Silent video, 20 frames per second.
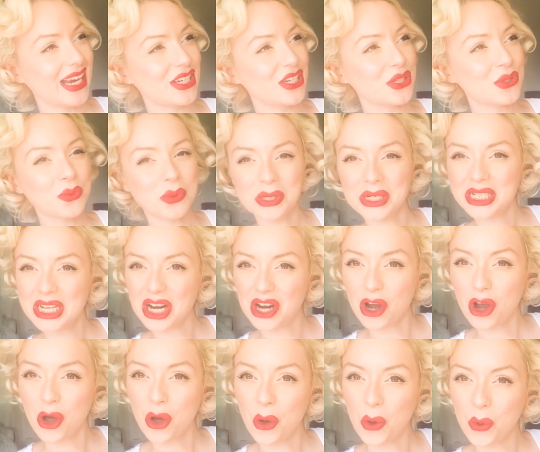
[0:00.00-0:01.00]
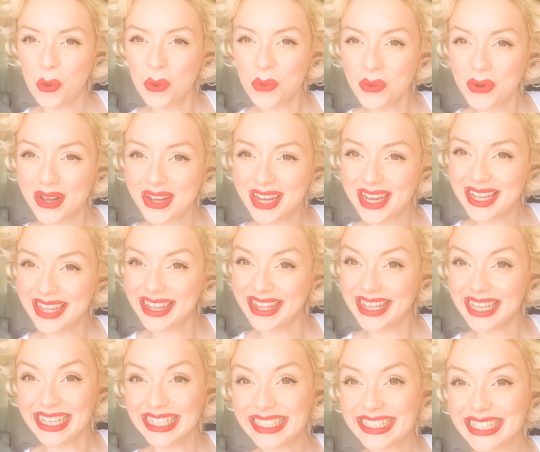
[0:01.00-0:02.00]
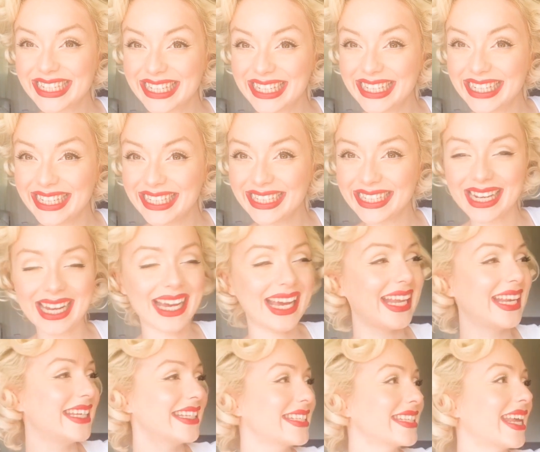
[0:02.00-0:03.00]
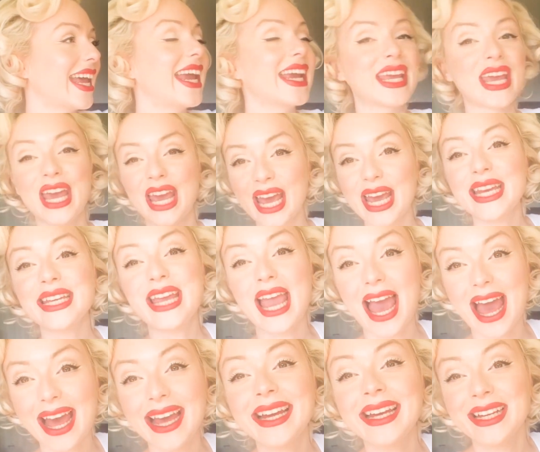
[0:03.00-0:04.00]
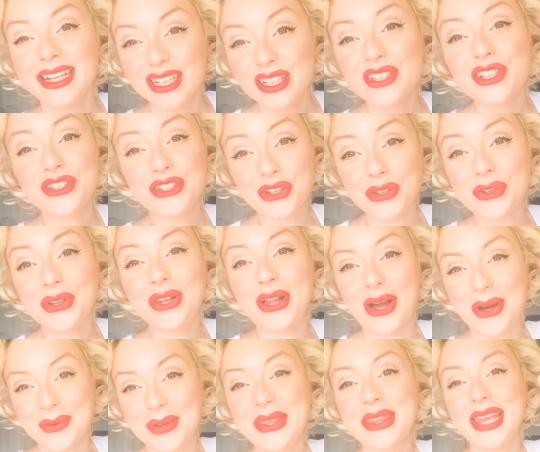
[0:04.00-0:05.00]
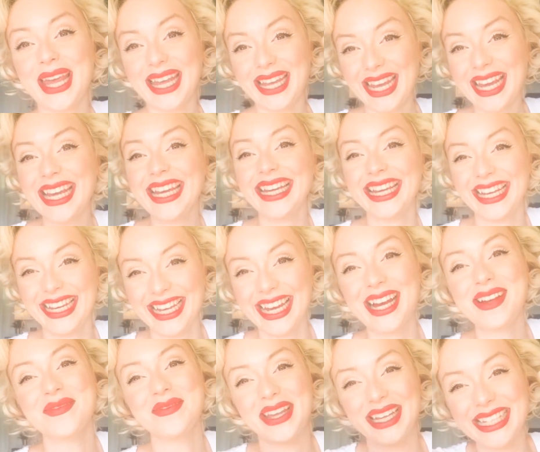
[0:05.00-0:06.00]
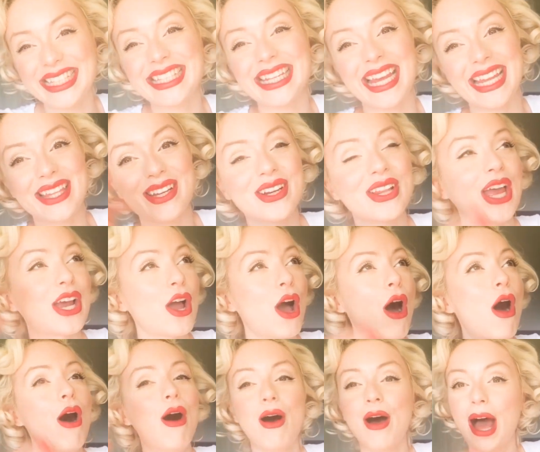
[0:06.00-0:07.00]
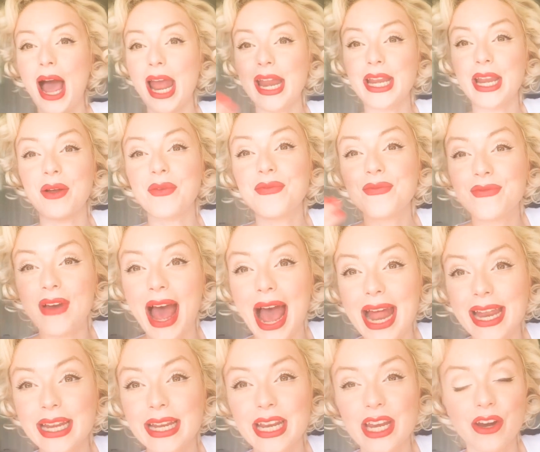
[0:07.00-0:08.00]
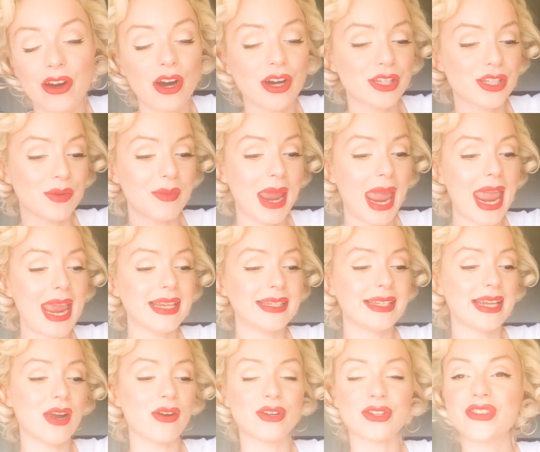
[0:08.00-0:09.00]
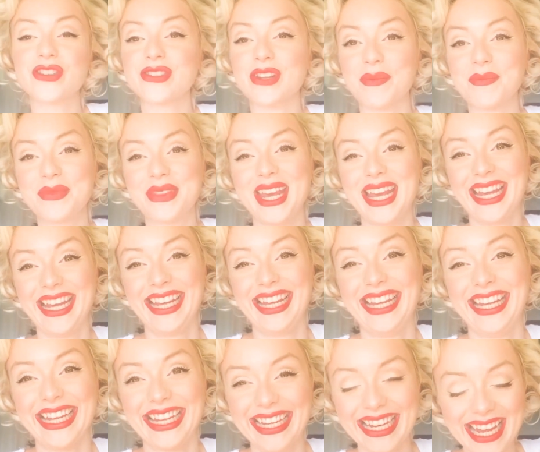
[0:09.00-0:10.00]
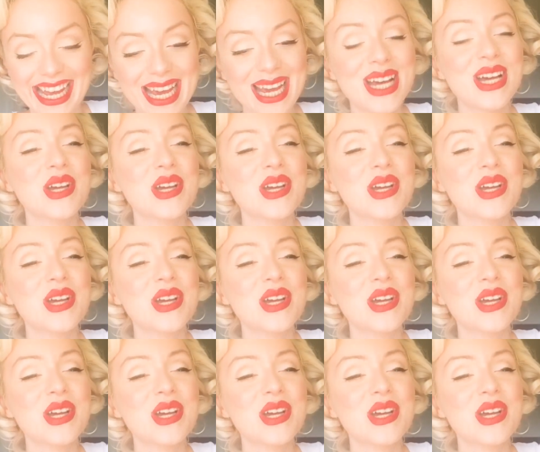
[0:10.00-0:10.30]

she's wearing a coat in this heat, and it's like, yeah, just go along with it. I'm like sitting there like, oh, I need a fan in here or some AC or something.